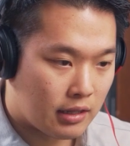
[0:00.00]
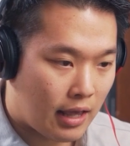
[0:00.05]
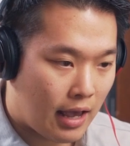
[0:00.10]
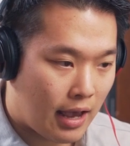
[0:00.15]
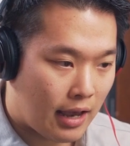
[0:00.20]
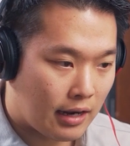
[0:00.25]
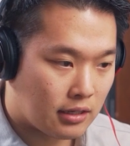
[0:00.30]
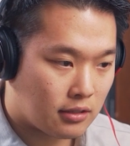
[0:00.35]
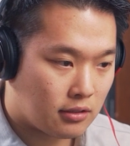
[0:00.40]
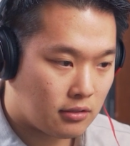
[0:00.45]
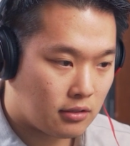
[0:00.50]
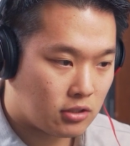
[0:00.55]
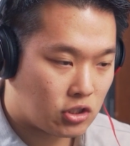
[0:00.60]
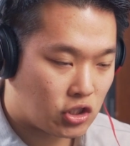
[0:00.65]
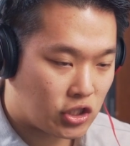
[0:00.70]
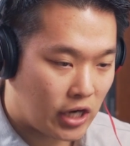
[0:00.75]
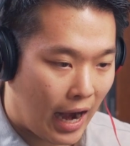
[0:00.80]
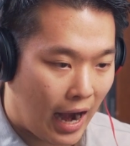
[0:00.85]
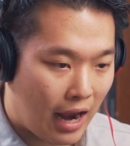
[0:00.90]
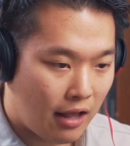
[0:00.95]
that
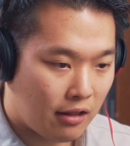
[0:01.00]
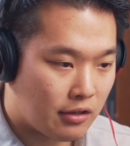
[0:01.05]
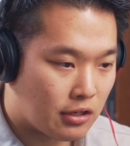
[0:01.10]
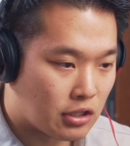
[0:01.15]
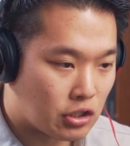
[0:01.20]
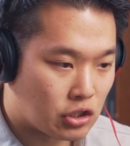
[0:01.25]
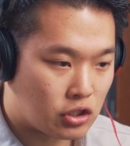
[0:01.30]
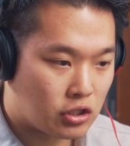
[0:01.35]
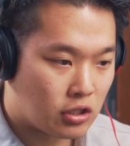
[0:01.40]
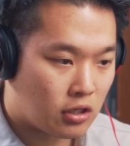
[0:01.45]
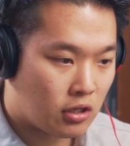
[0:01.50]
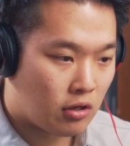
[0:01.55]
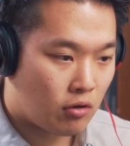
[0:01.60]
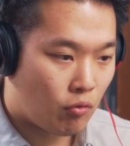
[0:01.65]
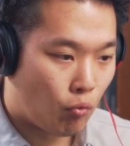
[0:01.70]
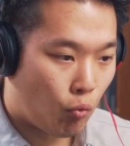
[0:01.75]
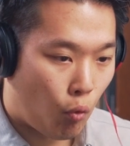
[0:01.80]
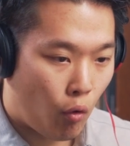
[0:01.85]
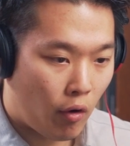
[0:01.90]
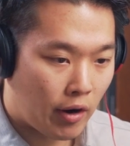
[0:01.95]
challenge
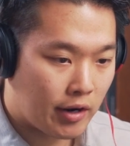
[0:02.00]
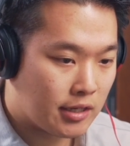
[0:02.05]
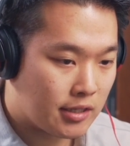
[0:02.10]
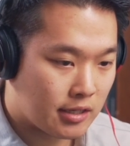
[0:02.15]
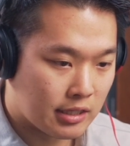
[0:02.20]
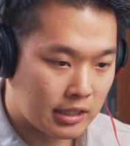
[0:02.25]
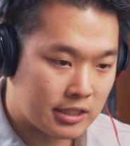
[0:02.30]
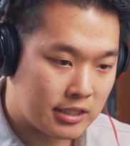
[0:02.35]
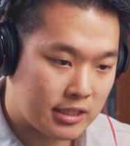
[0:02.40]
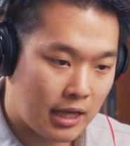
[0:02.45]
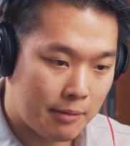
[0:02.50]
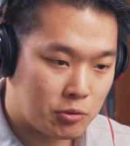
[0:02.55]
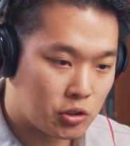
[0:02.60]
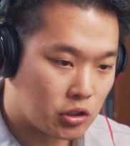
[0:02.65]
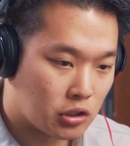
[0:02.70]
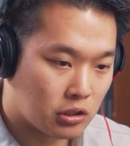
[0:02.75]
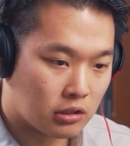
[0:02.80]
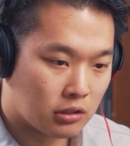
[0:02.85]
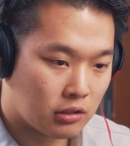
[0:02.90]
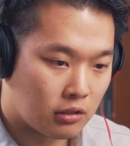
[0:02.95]
one
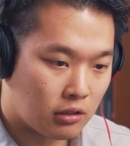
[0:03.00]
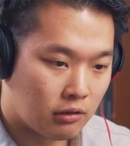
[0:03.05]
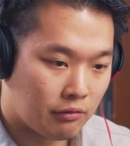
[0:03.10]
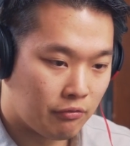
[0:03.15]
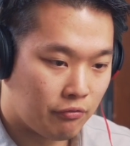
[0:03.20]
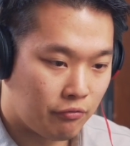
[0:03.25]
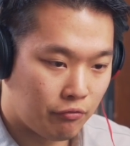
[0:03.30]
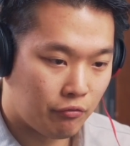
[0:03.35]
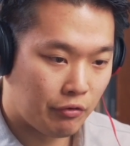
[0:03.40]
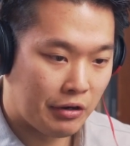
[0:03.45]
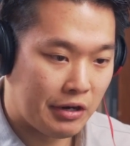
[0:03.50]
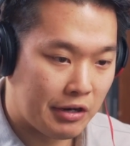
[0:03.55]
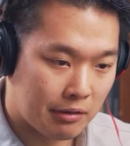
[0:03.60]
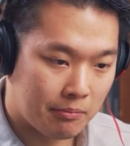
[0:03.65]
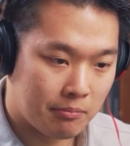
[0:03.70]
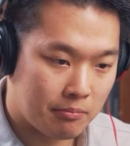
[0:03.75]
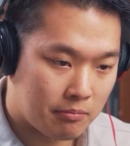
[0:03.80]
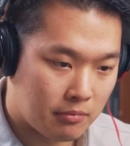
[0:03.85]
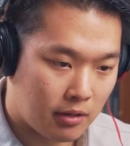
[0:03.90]
conception of freedom.